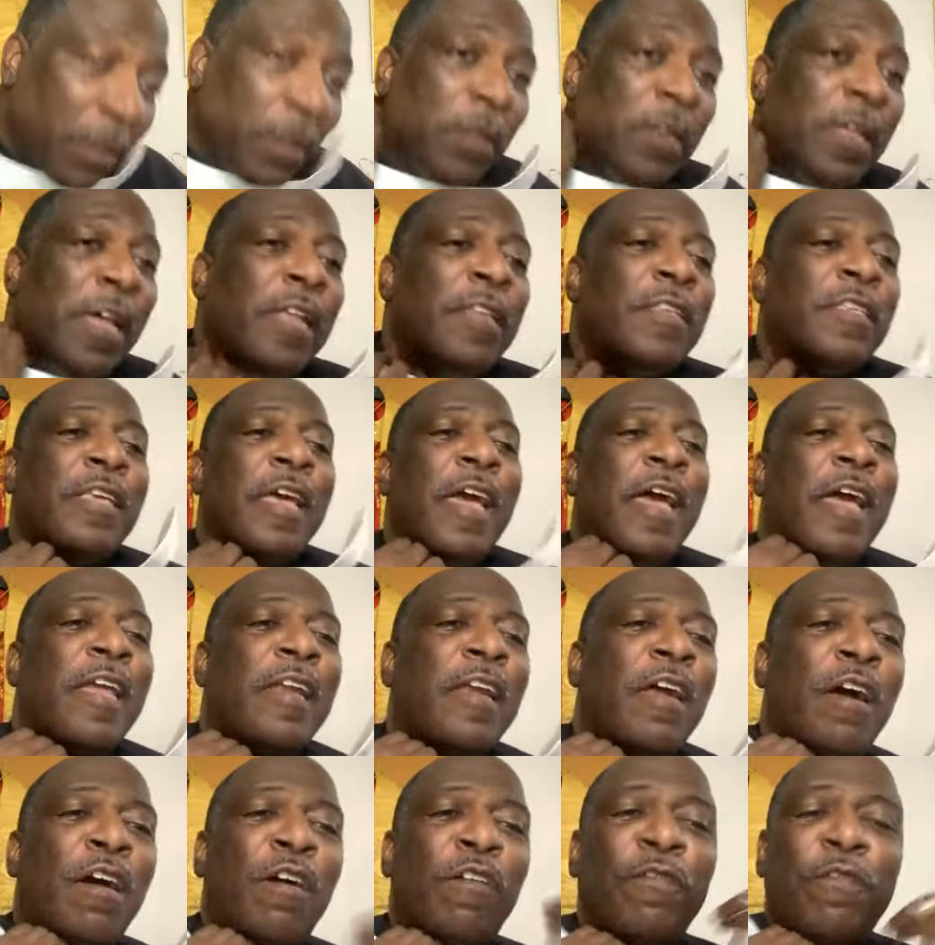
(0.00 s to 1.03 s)
That side
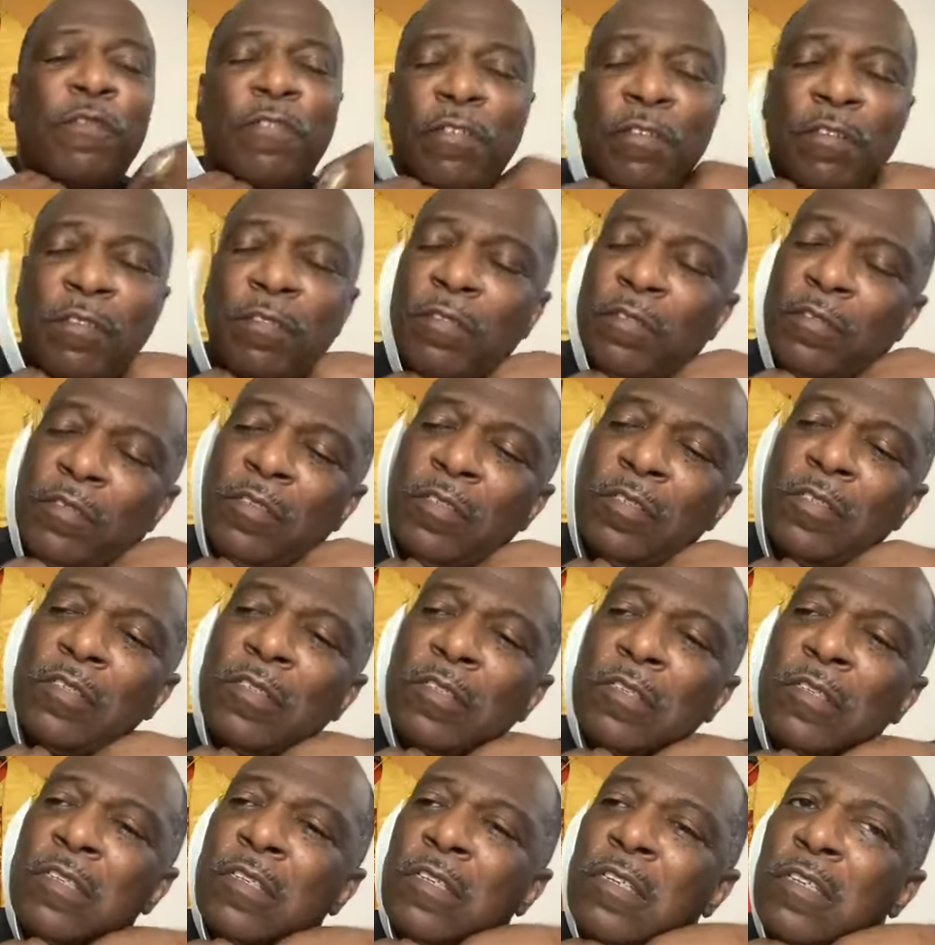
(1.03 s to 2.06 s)
off.
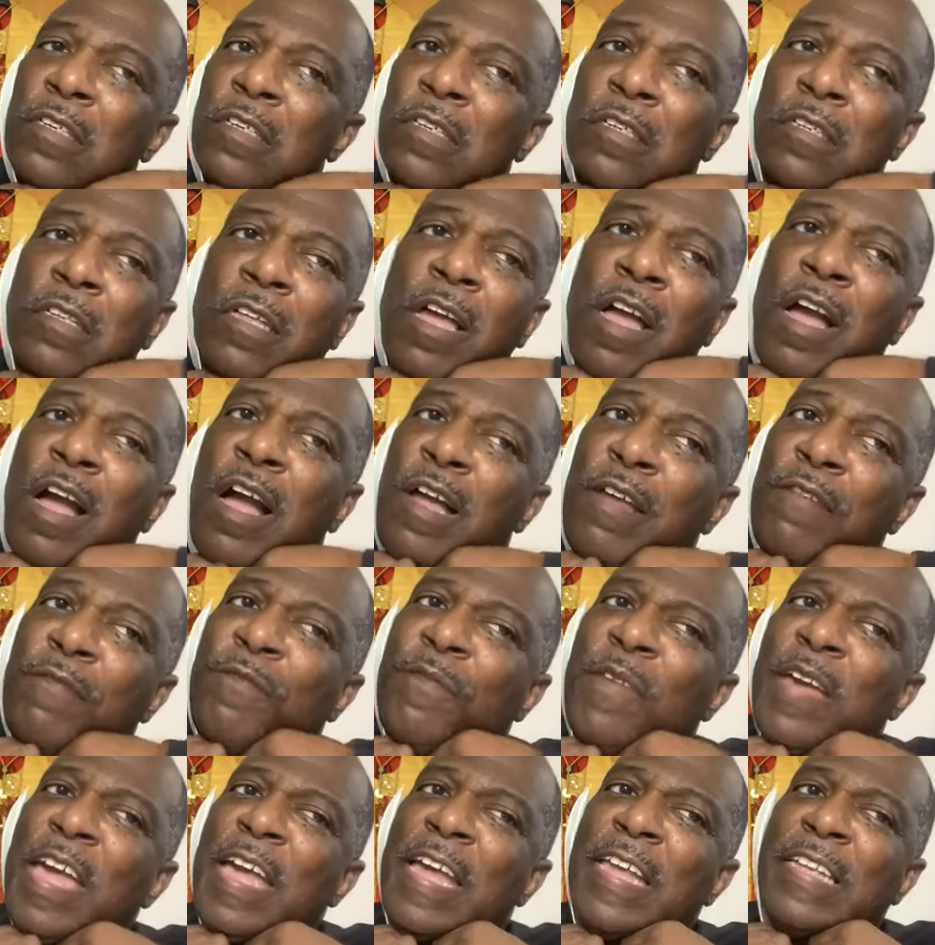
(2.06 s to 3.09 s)

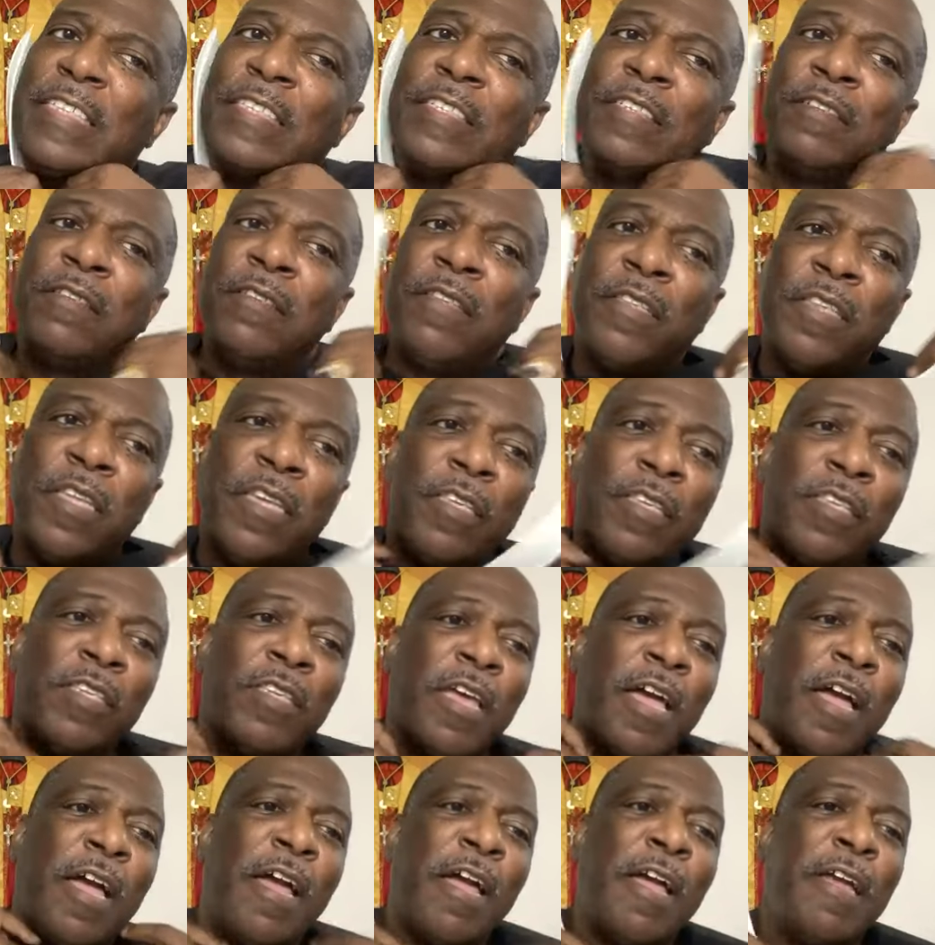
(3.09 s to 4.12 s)
Unfasten this
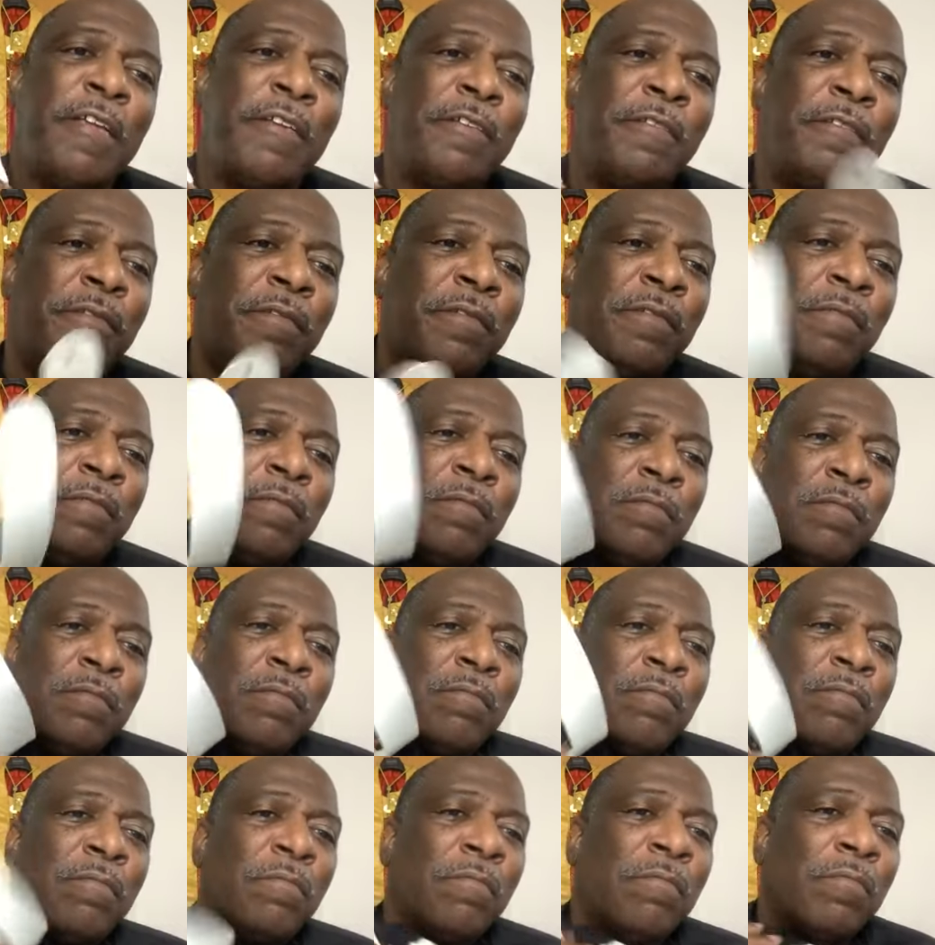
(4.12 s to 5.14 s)
side.
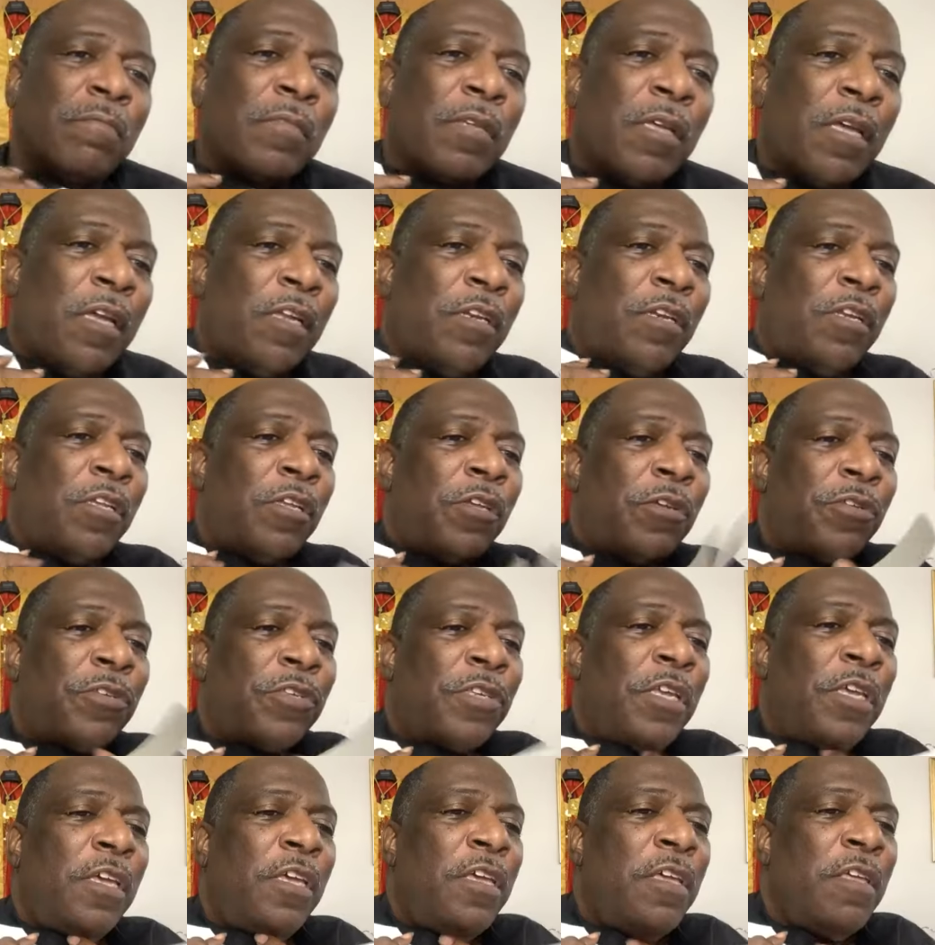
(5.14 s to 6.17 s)
And do you
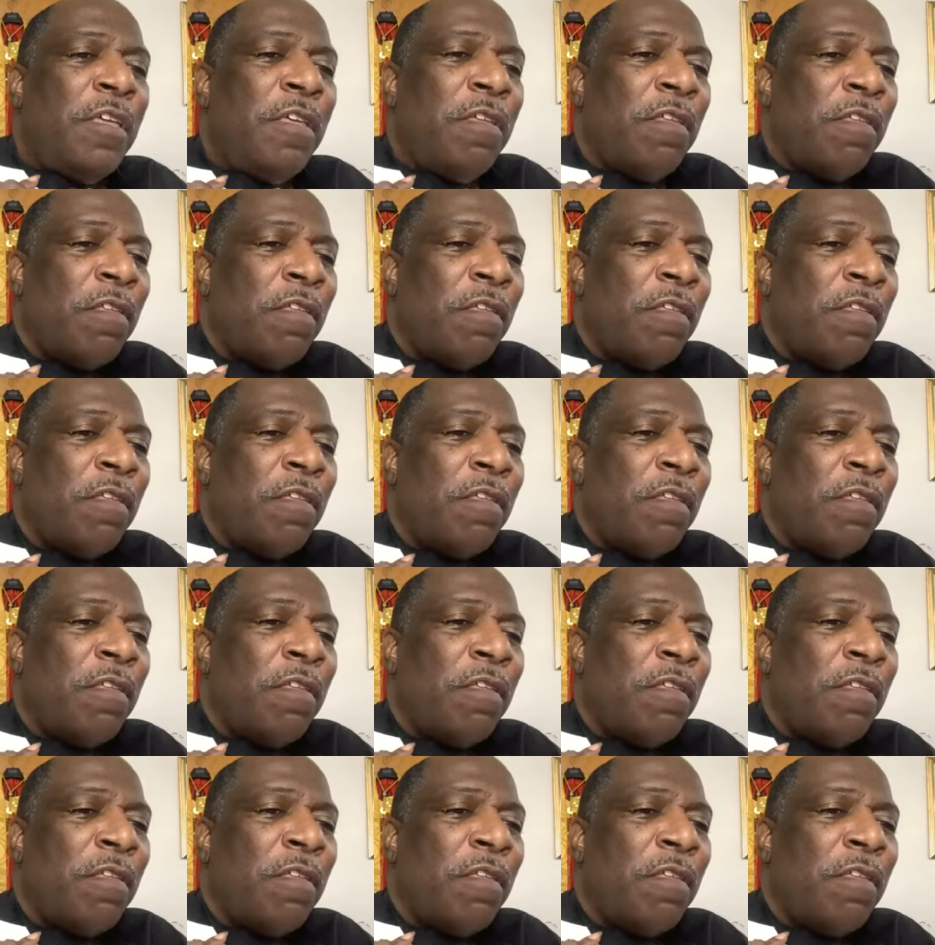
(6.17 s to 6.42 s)
see?